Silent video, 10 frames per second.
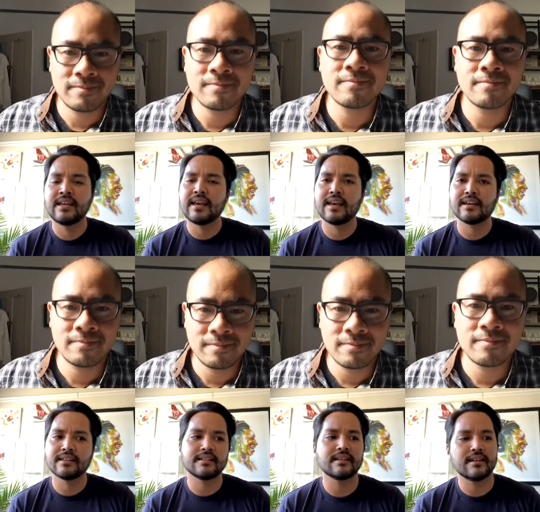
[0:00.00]

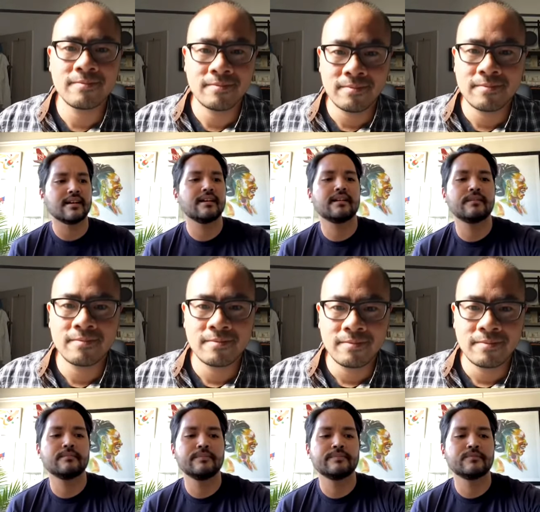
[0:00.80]
Speaker 1: And
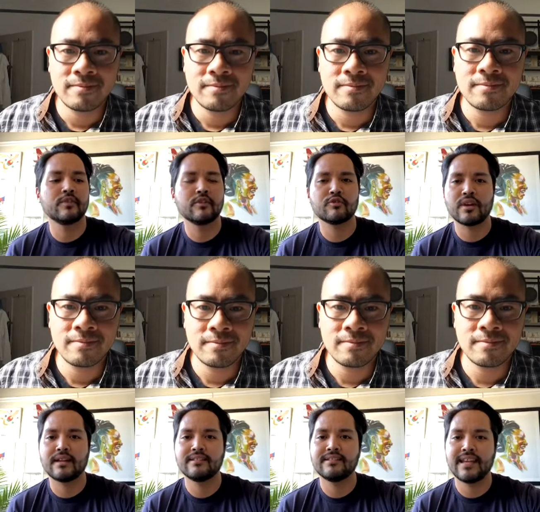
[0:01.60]
um, just
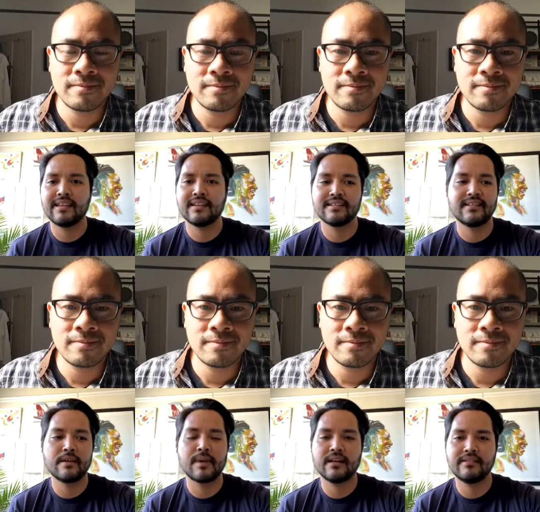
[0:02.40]
trying to take it
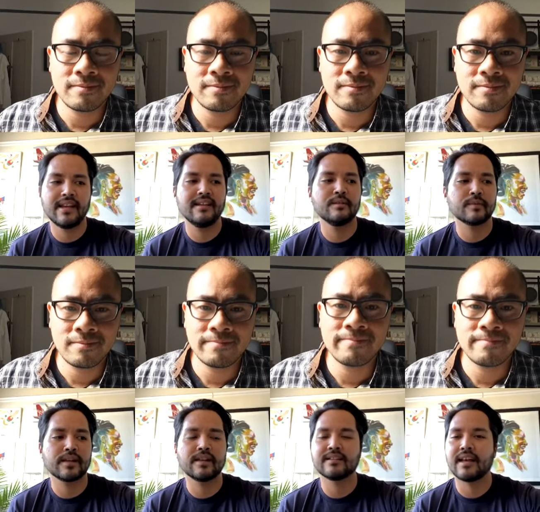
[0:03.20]
day by day,
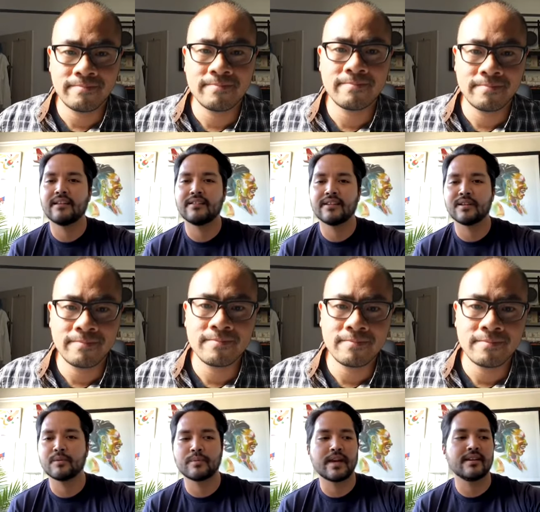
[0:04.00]
recognizing
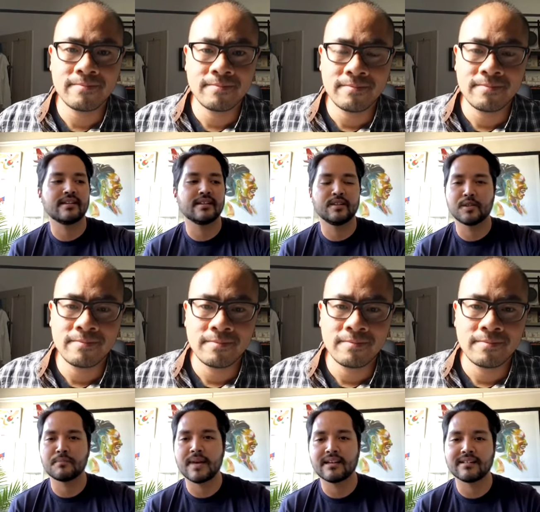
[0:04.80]
when you know
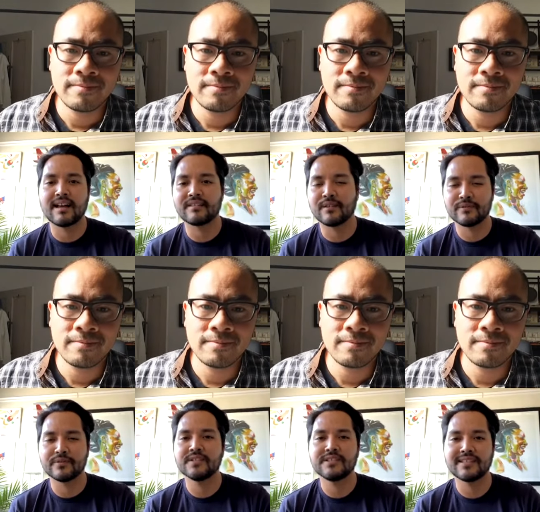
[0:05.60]
my glass is
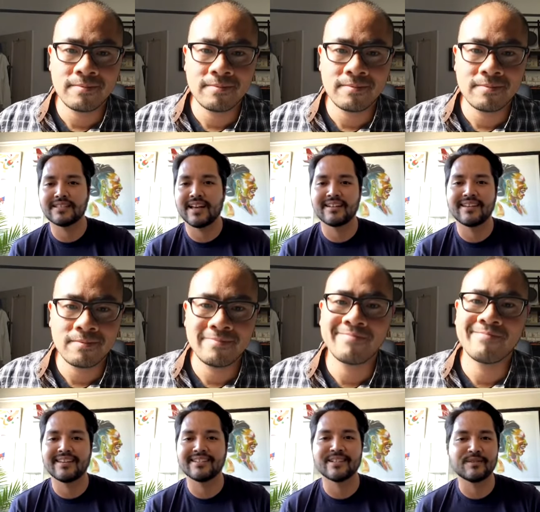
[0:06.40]
full and I
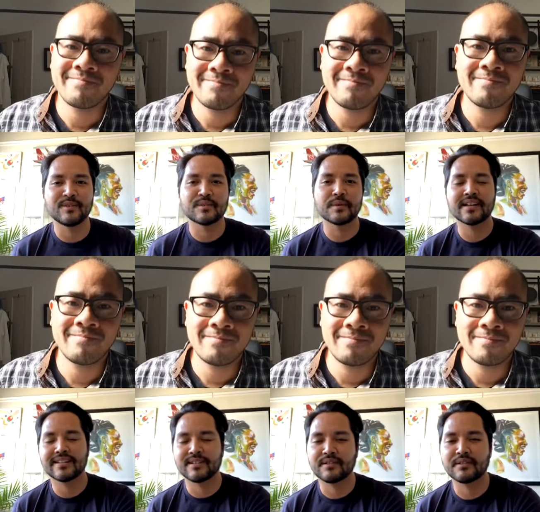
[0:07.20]
can do the work,
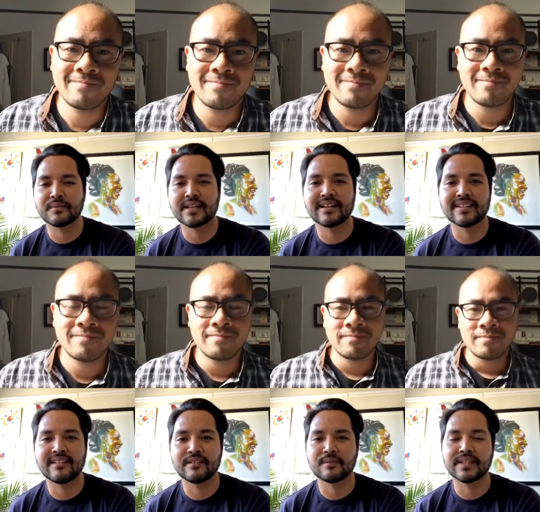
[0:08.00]
and also
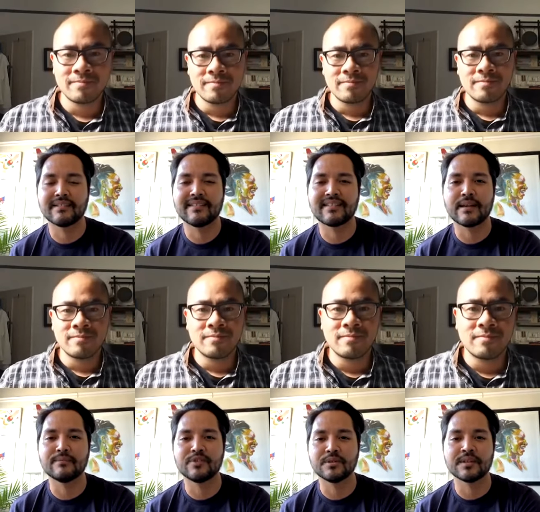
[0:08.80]
recognizing when it's
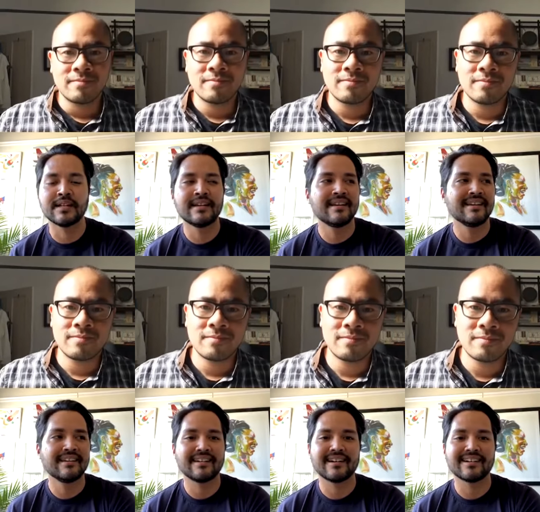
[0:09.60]
time to
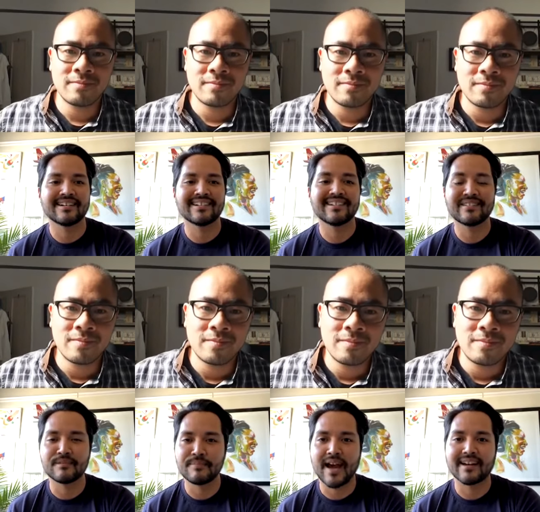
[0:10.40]
uh,
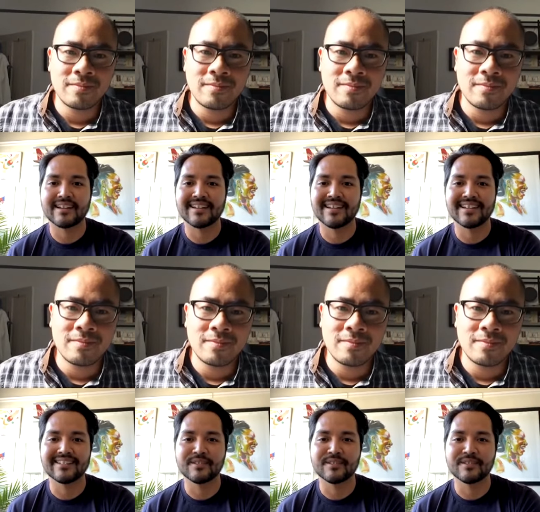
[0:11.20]
sit back and